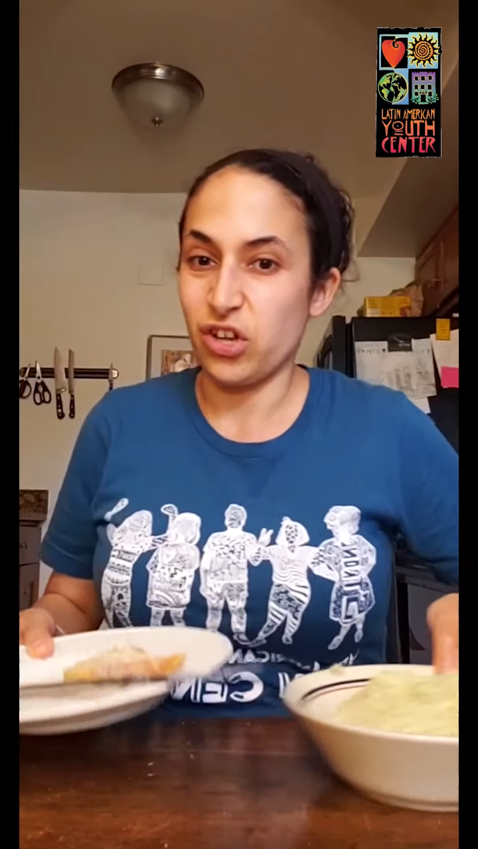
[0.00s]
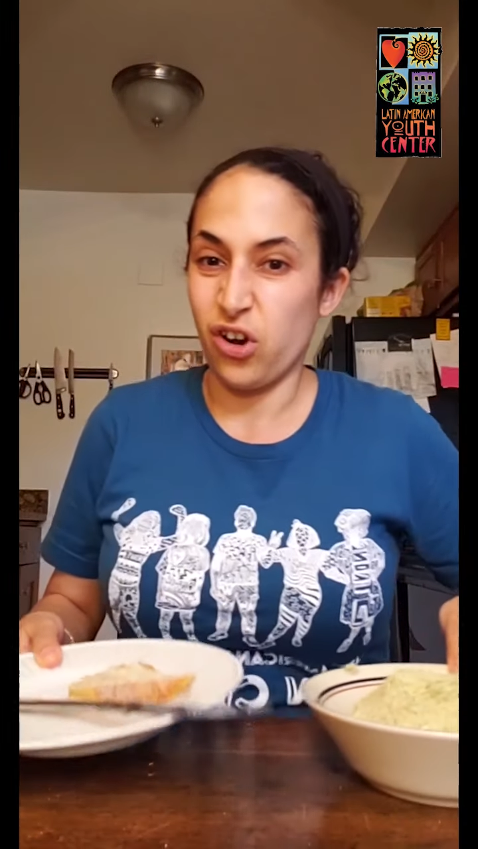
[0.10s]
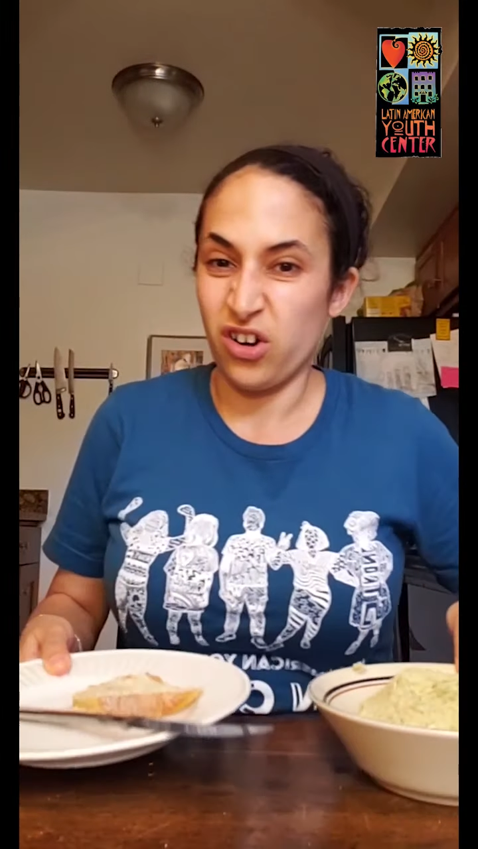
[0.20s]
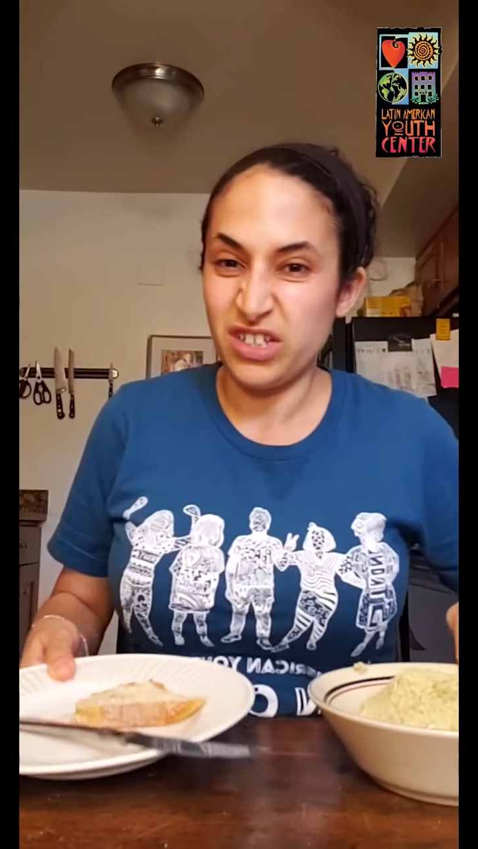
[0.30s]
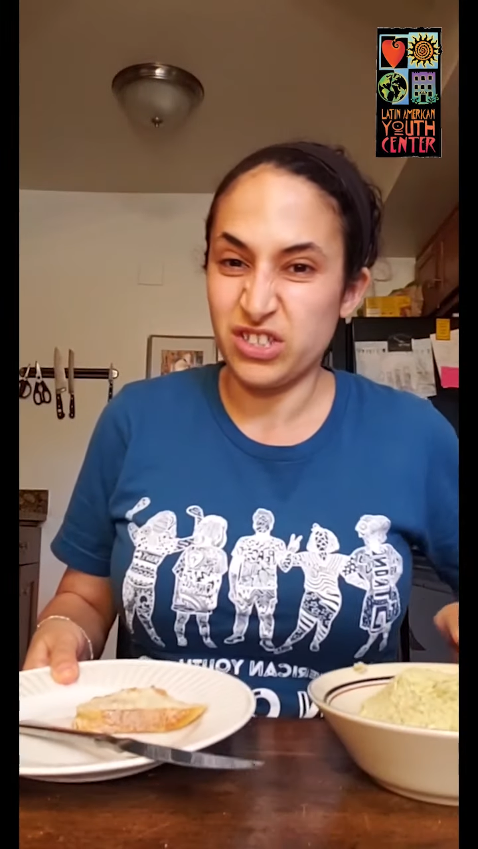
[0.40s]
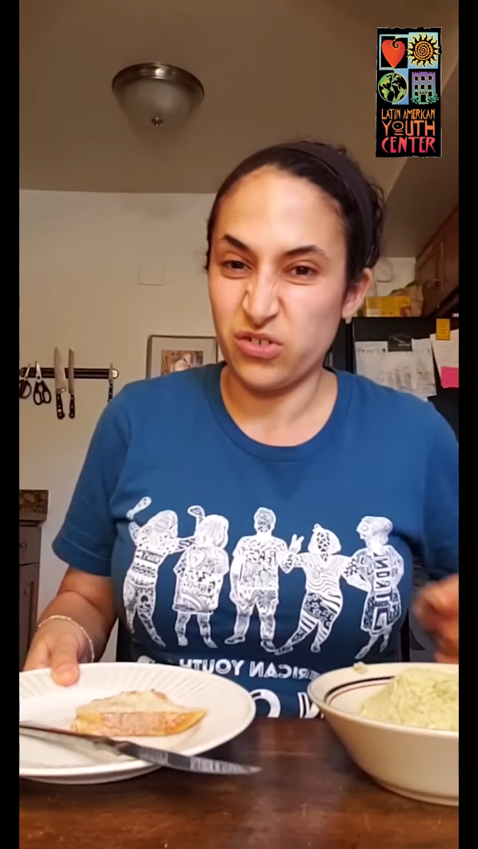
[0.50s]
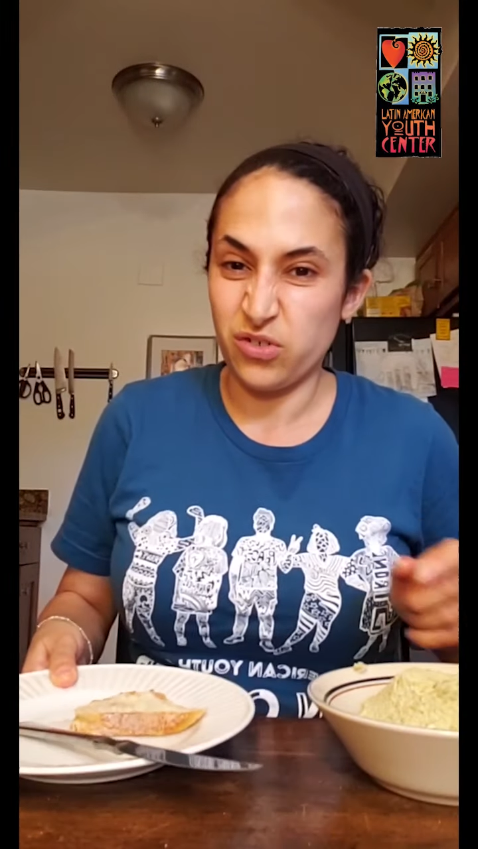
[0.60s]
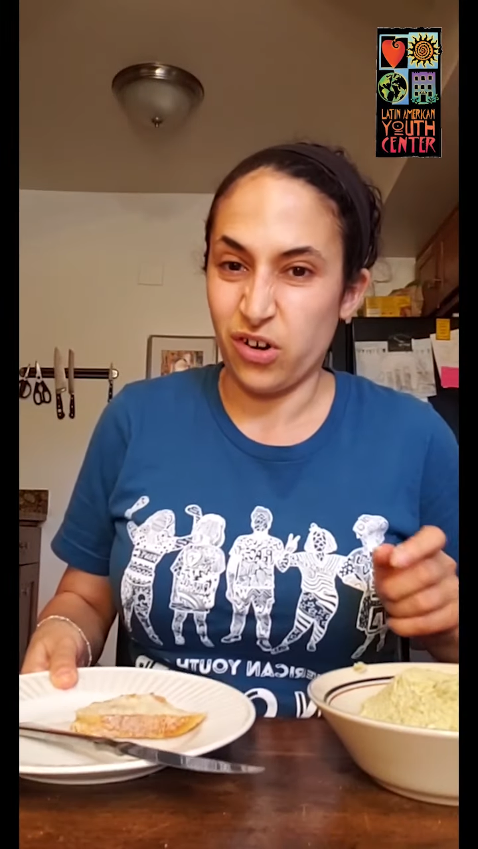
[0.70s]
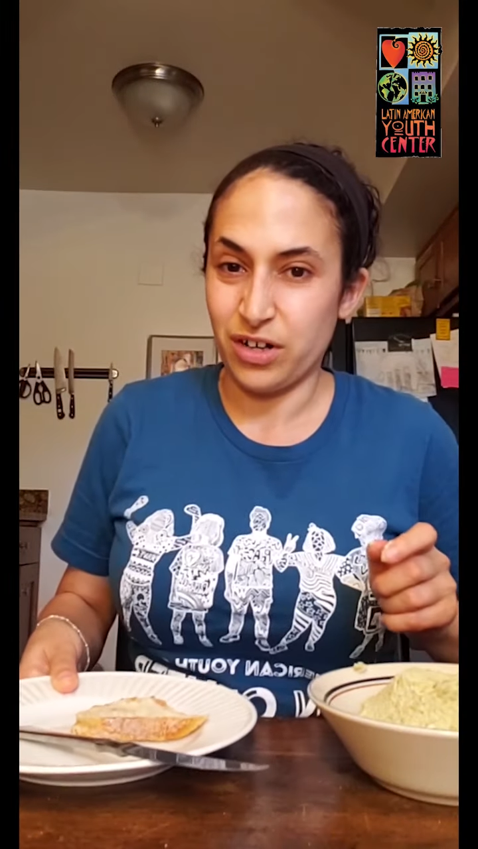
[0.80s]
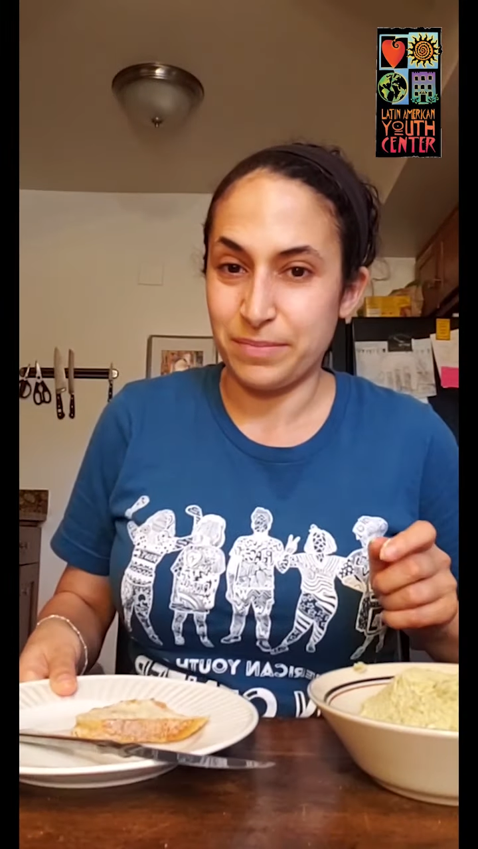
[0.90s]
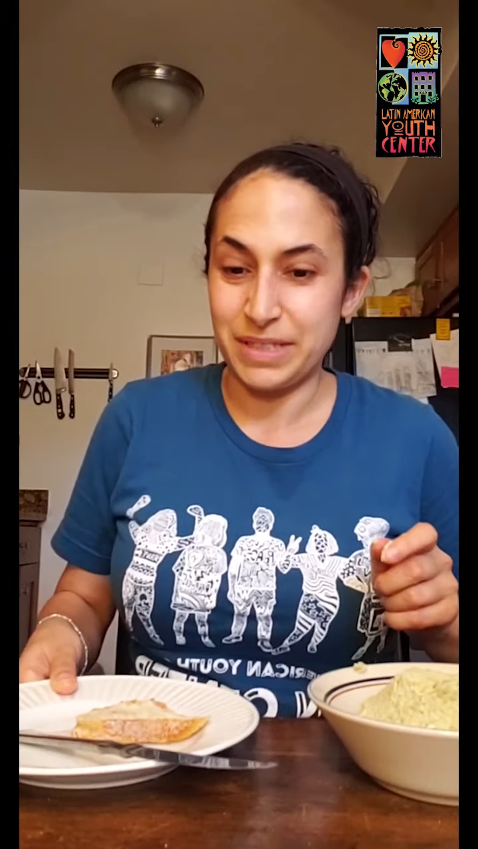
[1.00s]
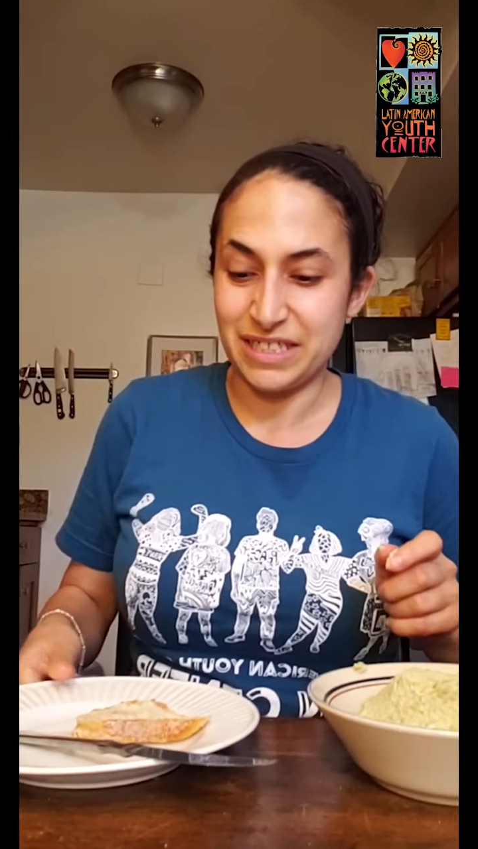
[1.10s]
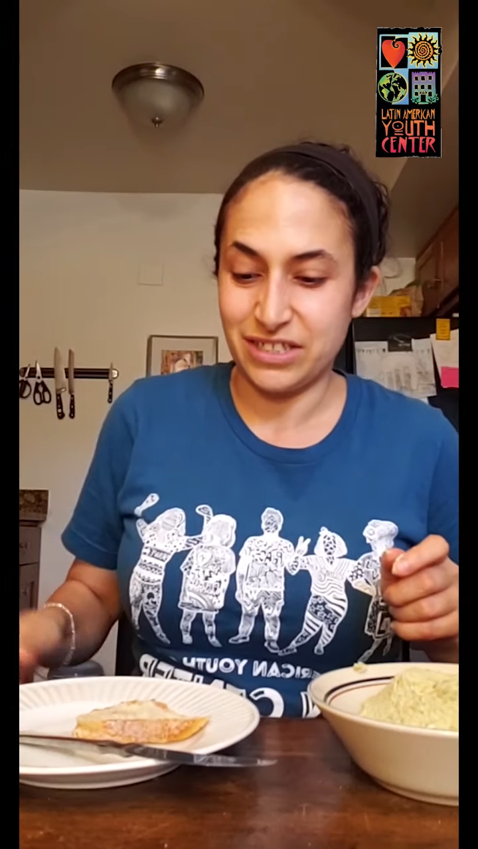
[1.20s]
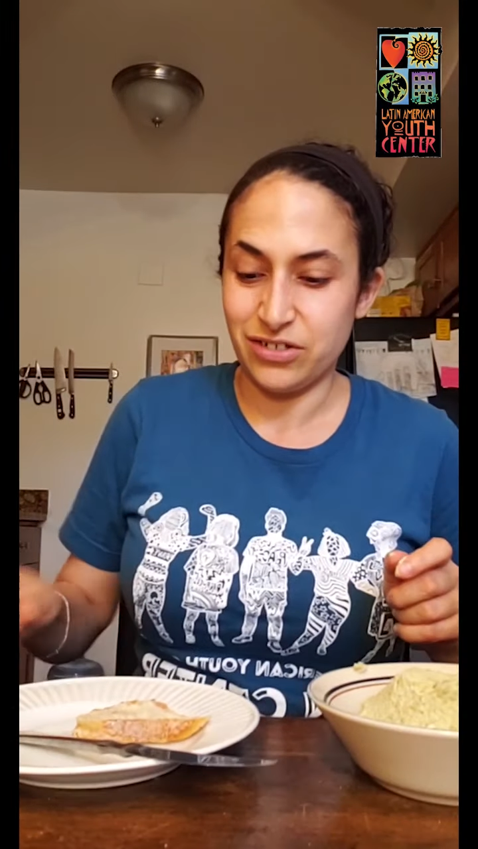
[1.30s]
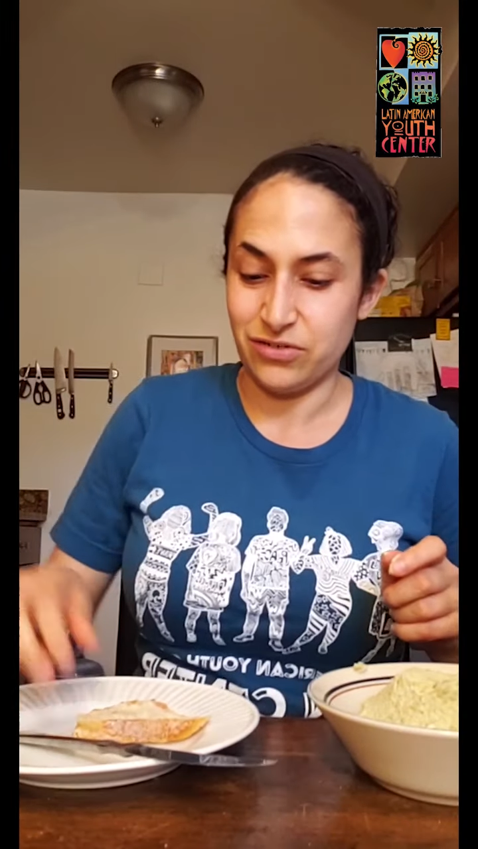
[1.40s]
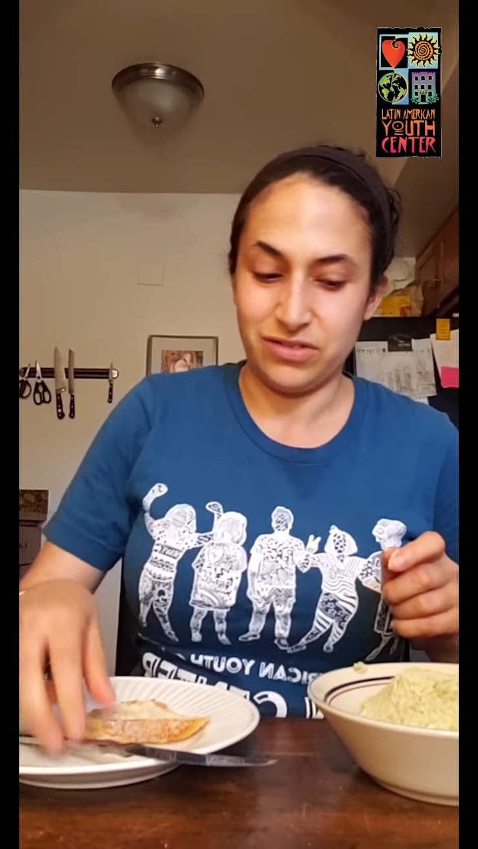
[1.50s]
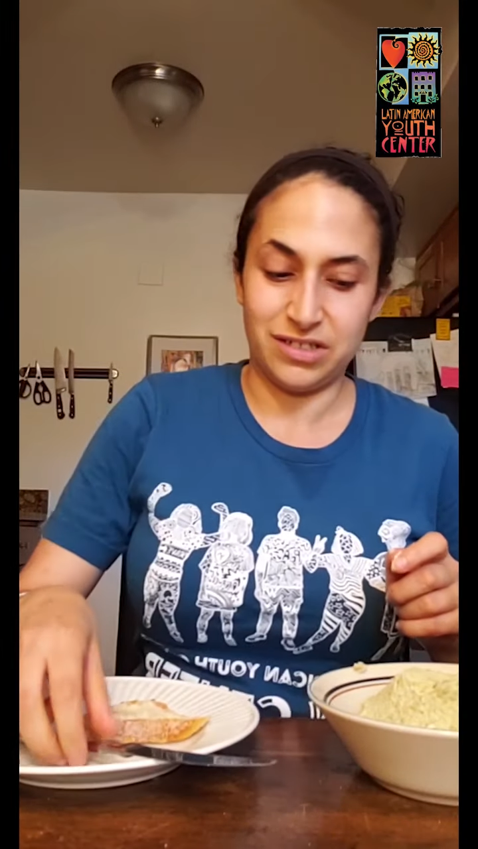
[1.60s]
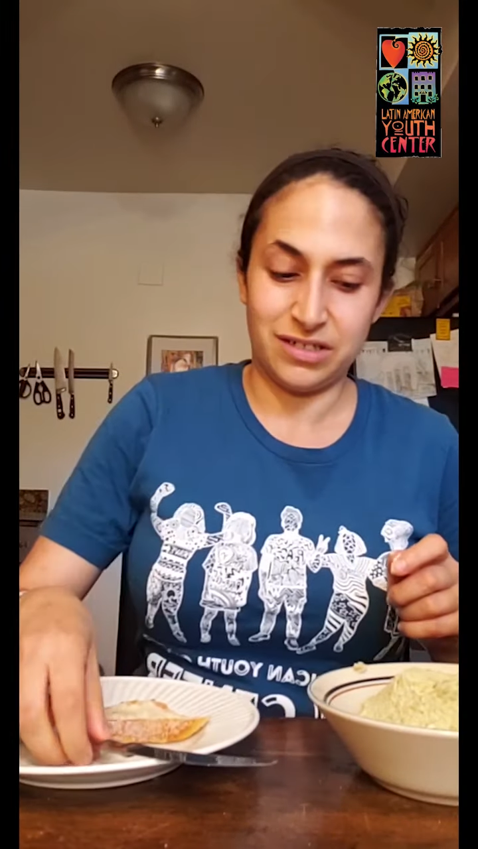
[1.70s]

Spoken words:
on its own on a piece of toast.